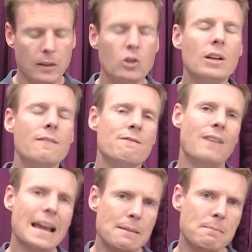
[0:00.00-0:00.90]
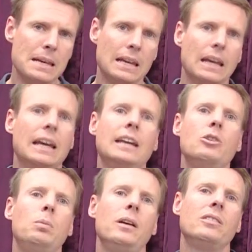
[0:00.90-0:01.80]
You can invite me
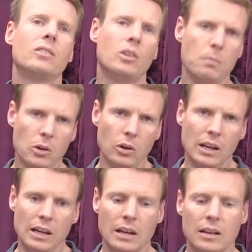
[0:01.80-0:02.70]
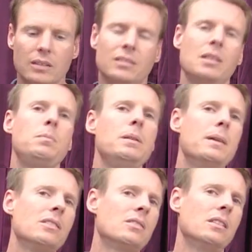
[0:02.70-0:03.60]
into a place of community simply
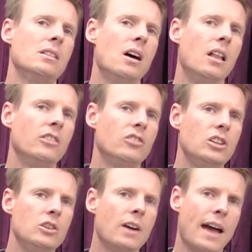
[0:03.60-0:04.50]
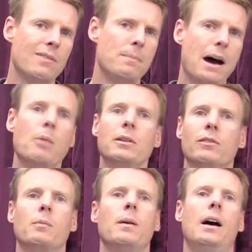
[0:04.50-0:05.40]
based on the knowledge that you have about me
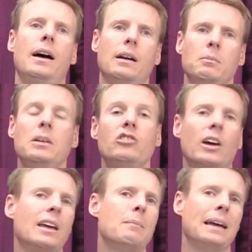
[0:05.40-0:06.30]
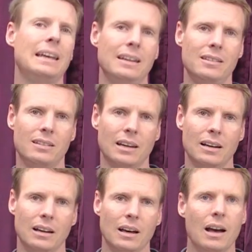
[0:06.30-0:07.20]
from me checking my kids in.
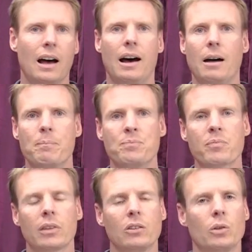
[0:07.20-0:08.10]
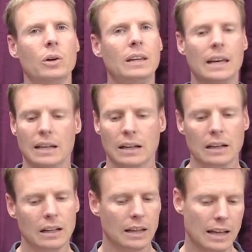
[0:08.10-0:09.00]
So again,
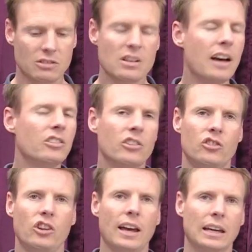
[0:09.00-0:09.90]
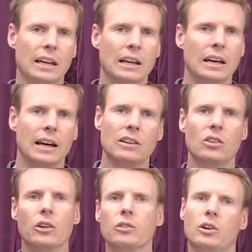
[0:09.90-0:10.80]
it's not just check-in, it's
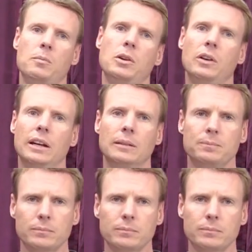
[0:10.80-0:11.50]
also community.